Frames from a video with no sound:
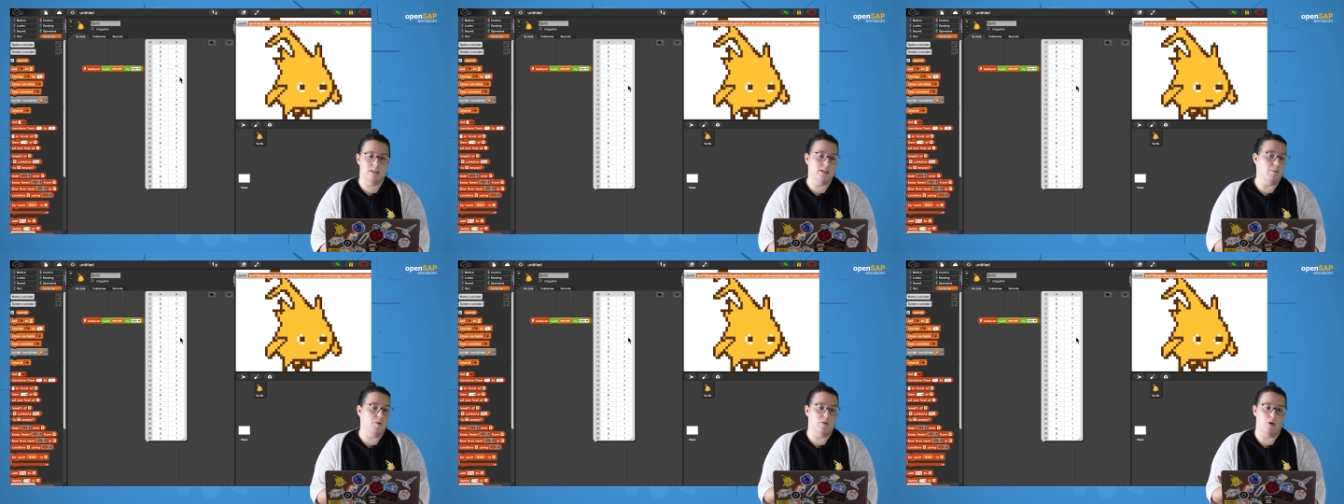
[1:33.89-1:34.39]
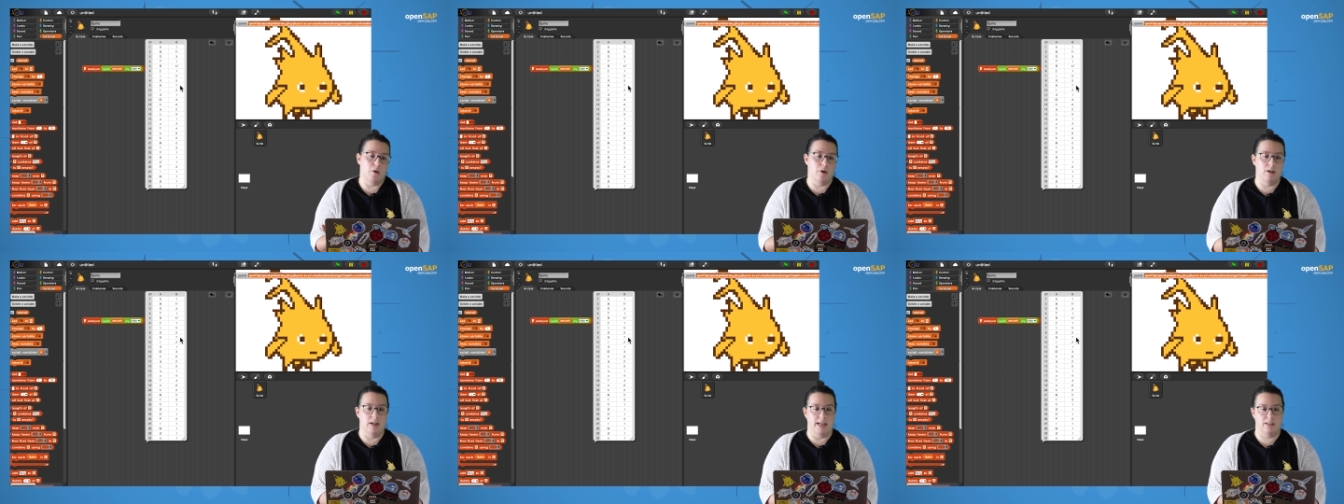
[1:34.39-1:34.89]
Some
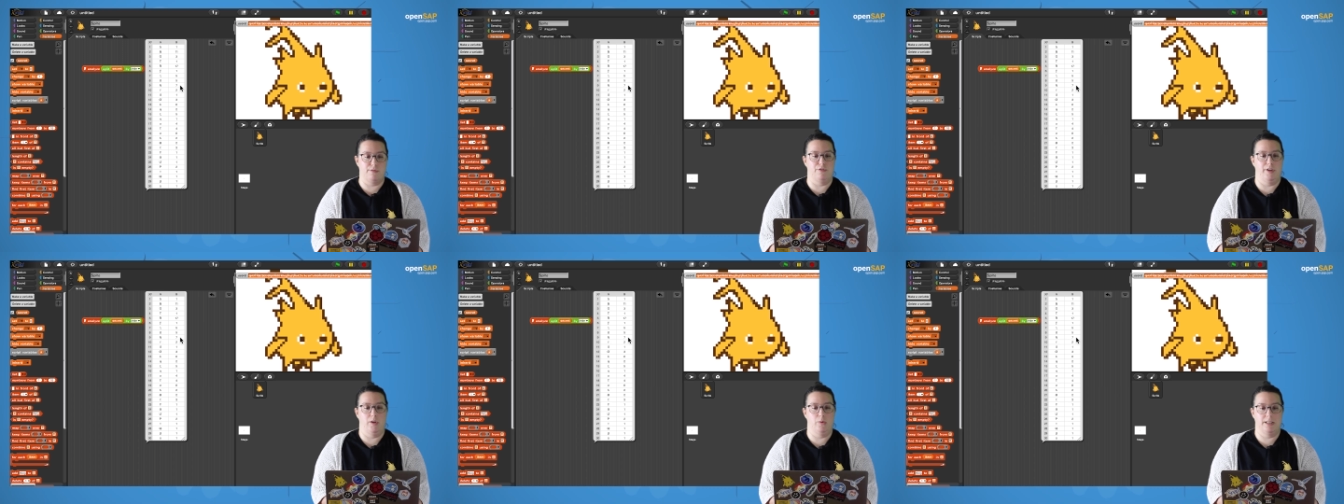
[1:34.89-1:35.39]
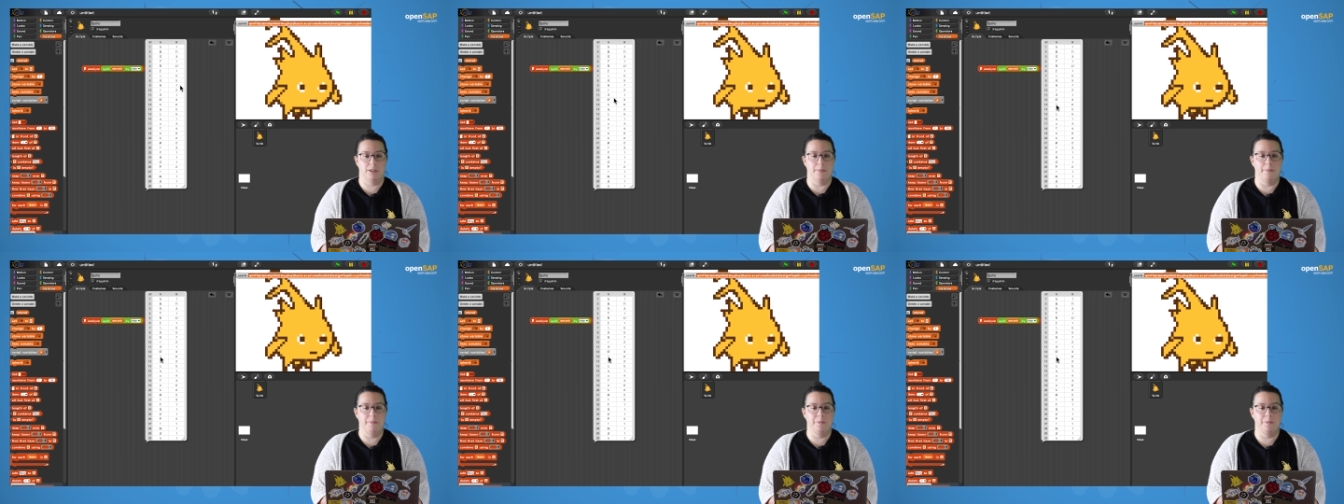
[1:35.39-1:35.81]
occur less frequent.